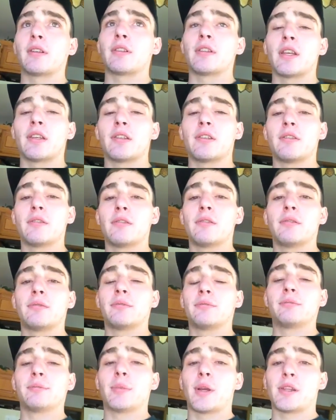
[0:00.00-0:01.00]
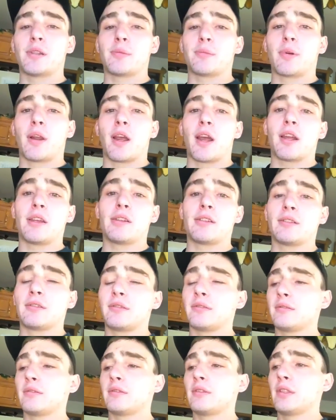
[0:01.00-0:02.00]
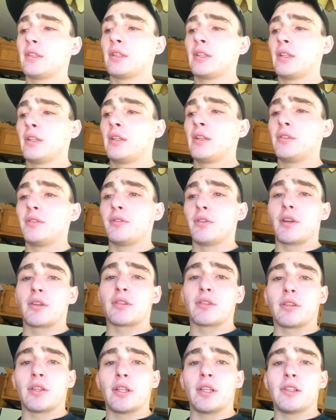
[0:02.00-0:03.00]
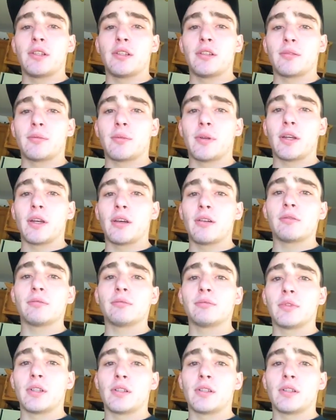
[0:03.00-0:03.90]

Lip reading: It takes you by surprise, and drugs are the easiest way out.